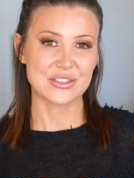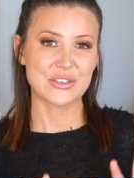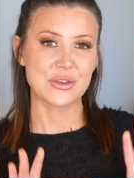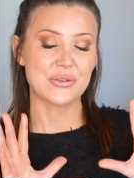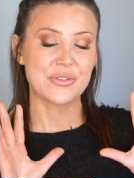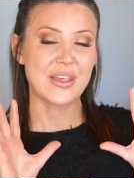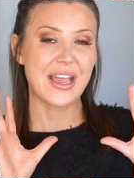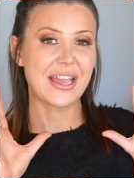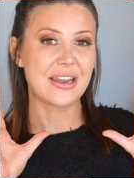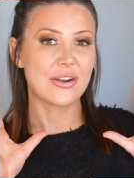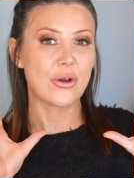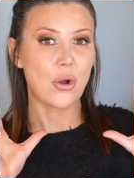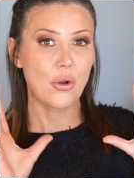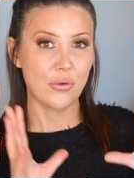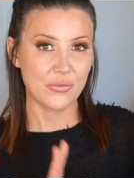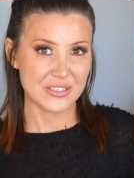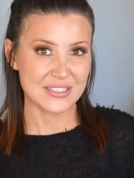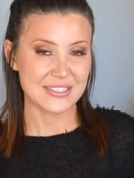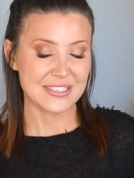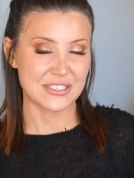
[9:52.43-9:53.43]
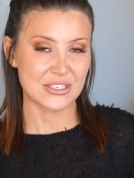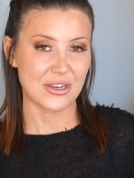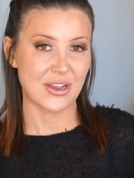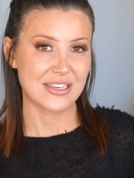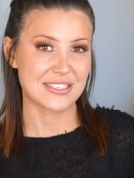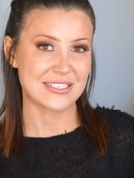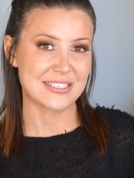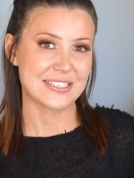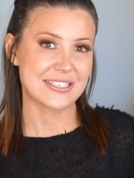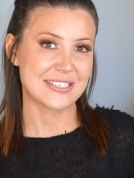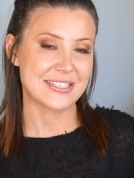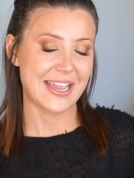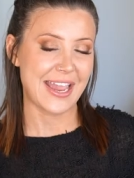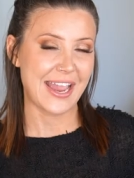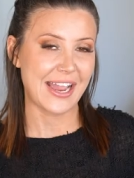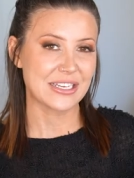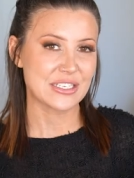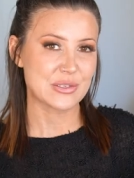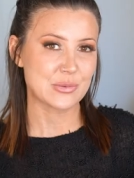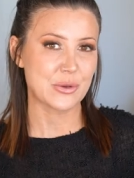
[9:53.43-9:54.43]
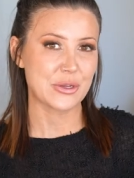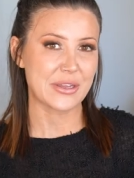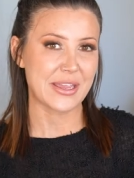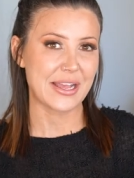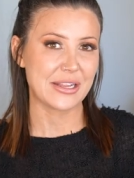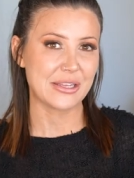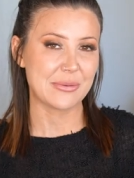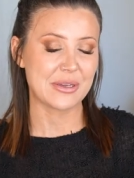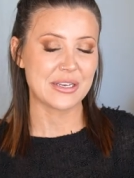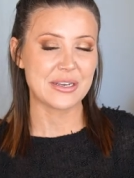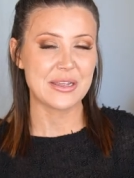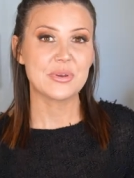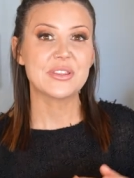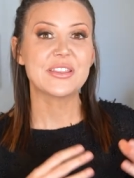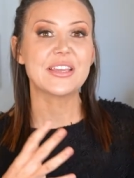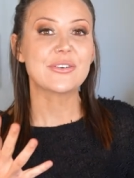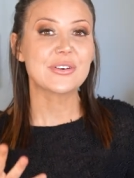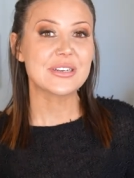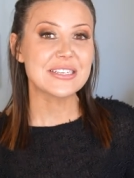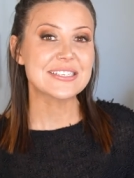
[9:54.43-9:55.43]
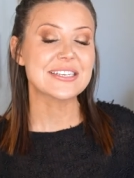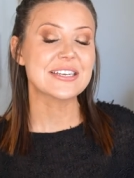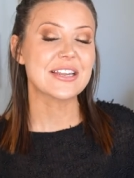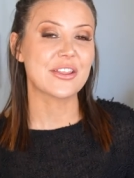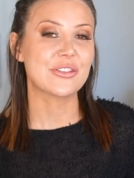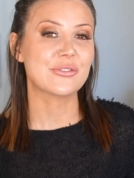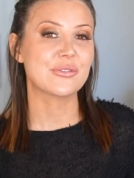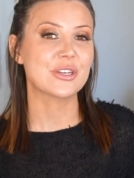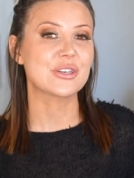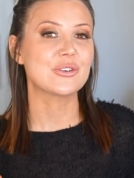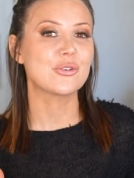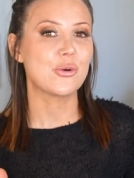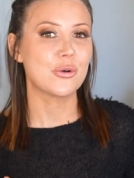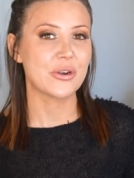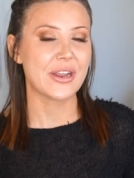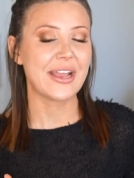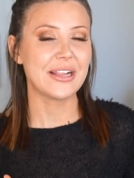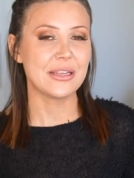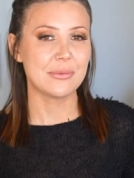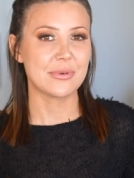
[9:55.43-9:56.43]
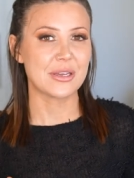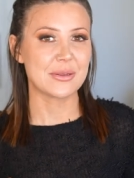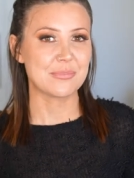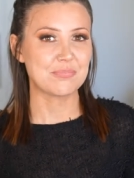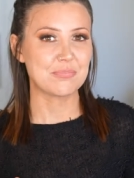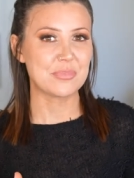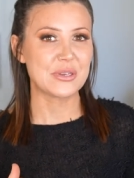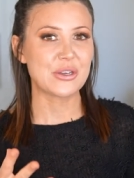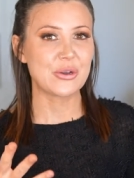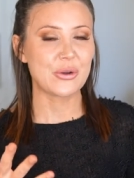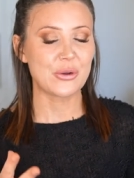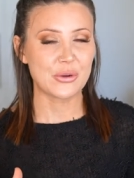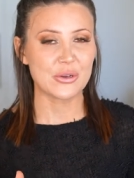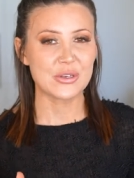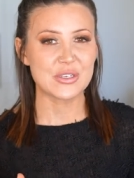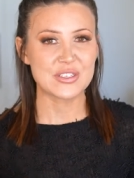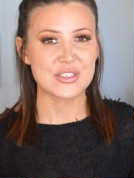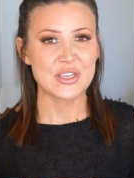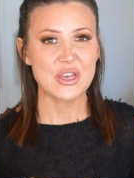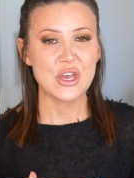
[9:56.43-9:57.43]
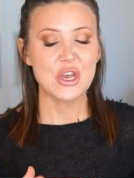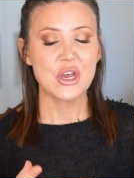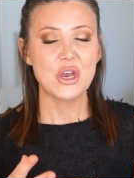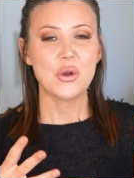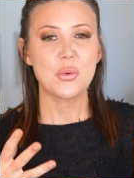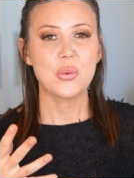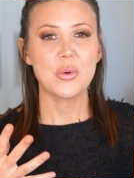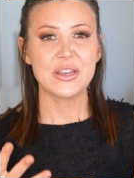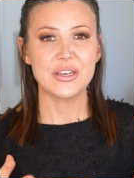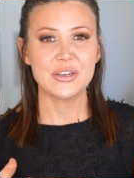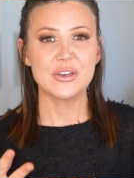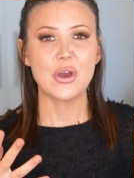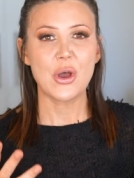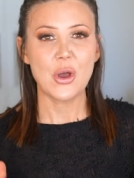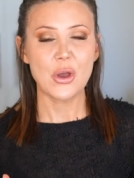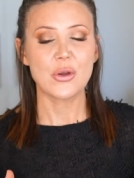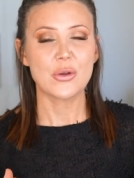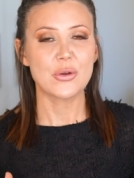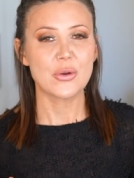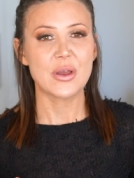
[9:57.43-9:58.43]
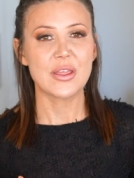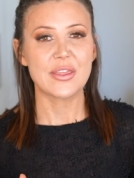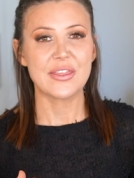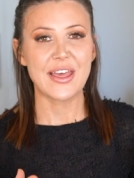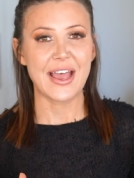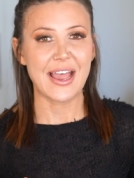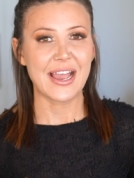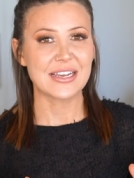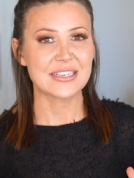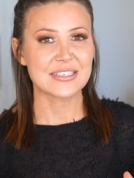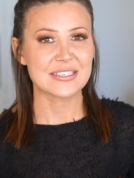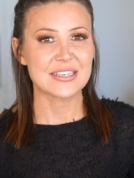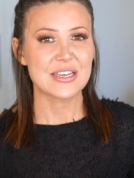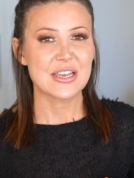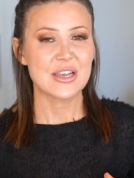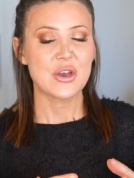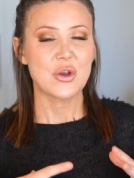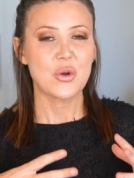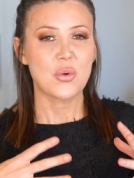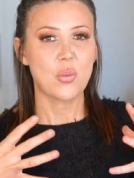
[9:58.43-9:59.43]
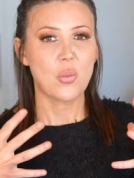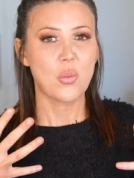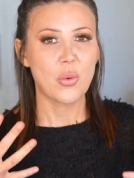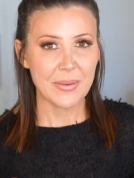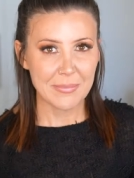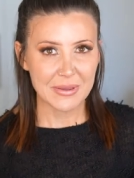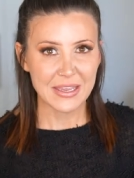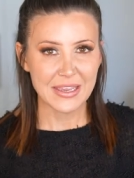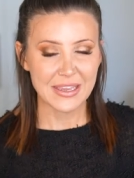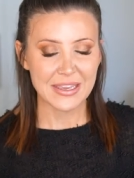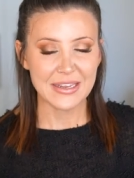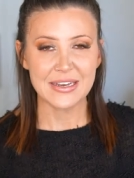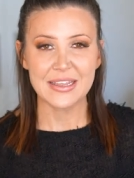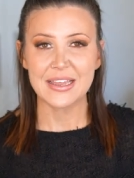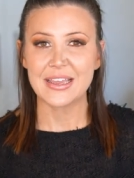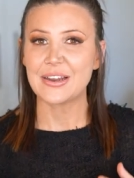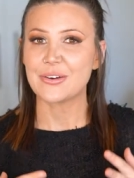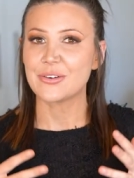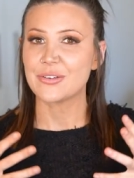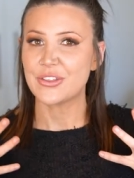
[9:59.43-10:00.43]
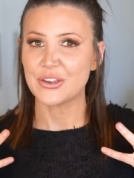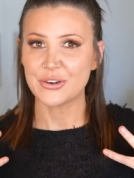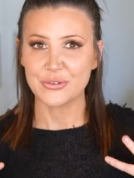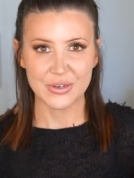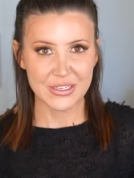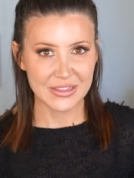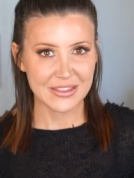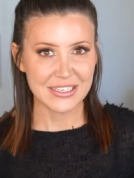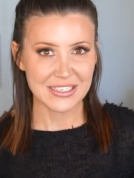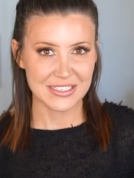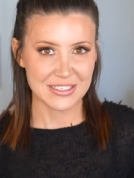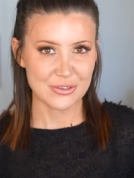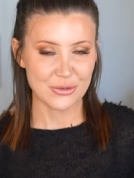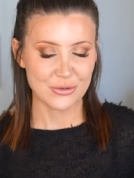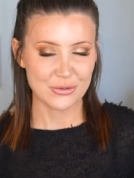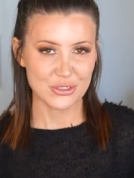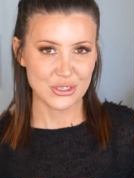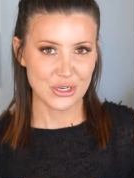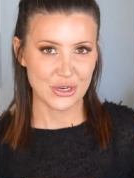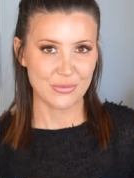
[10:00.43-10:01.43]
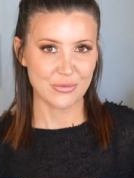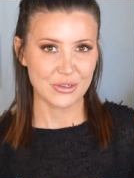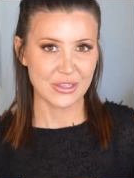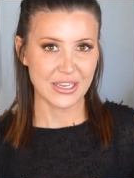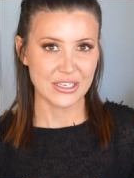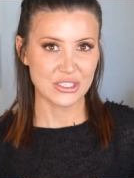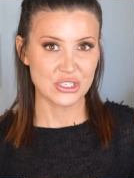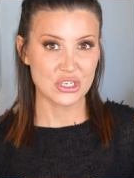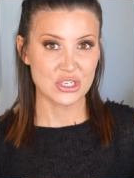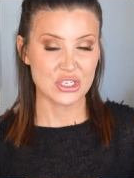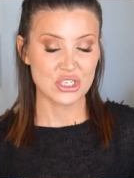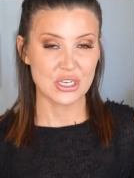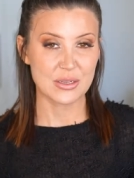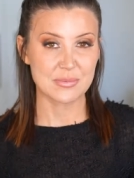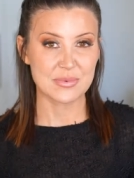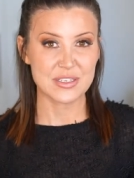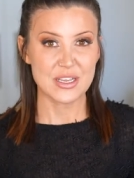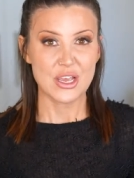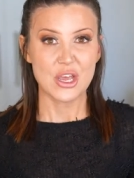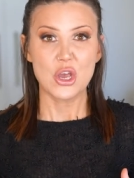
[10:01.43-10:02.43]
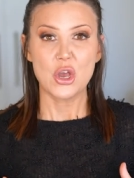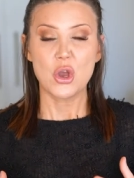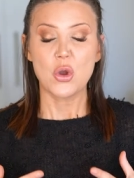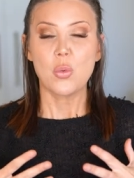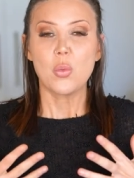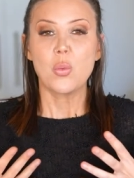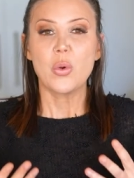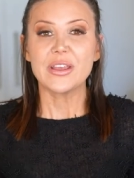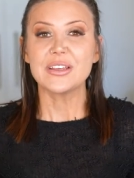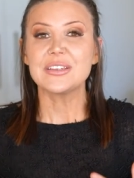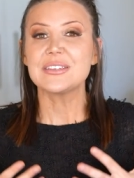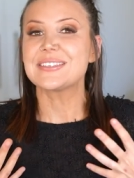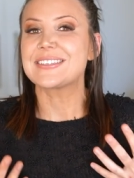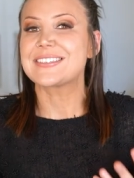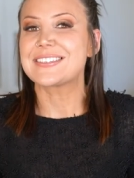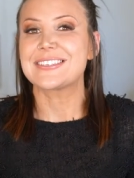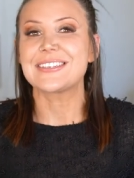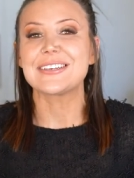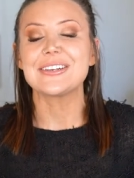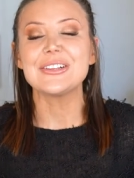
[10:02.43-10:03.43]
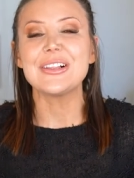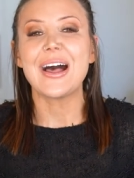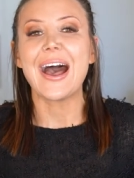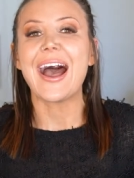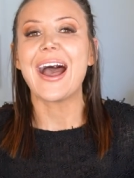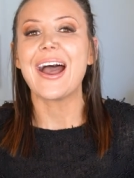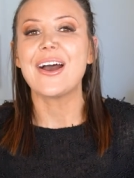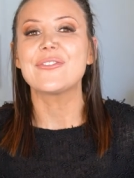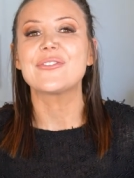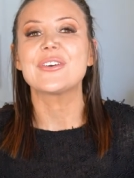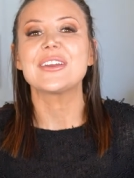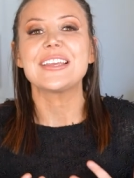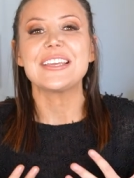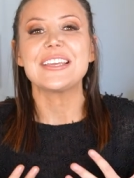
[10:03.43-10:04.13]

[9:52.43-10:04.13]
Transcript: So that obviously ties into the housework element, but there is another ignored element, because we know that women that are in these long-term relationships will still have